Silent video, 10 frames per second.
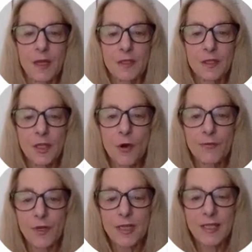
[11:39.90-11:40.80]
So,
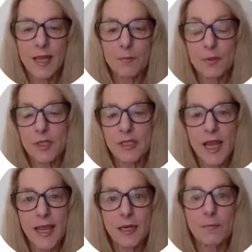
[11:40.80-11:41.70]
for example,
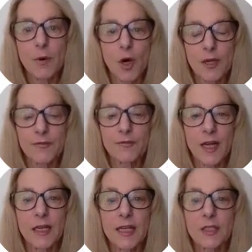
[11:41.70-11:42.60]
today in a bond
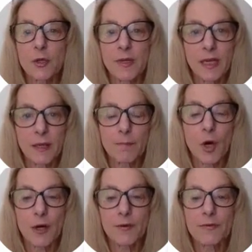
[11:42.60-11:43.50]
fund, an intermediate
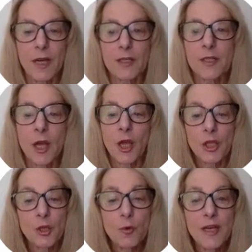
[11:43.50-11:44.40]
bond fund,
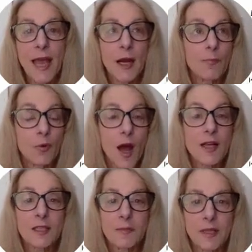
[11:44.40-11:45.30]
you will get
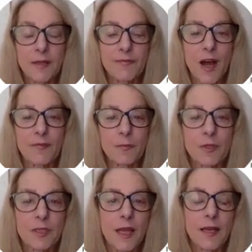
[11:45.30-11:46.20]
approximately
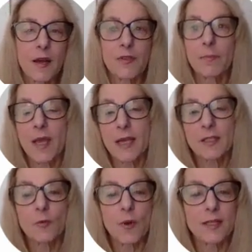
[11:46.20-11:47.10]
5%. Now, in the
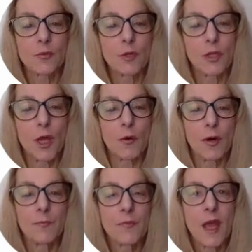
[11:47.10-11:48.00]
past, the rates were
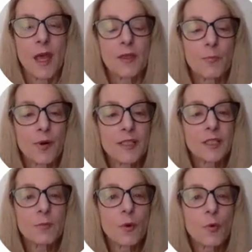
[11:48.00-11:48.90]
lower. The
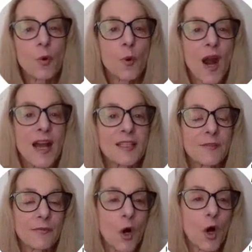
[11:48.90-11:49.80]
principal will rise
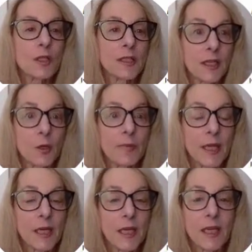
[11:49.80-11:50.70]
and fall a little
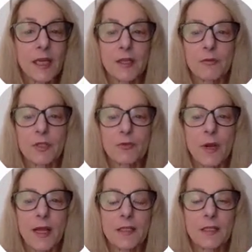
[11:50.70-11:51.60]
bit in interest
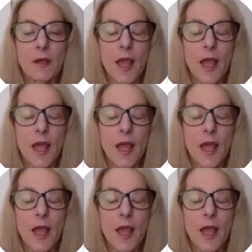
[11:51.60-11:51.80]
rates,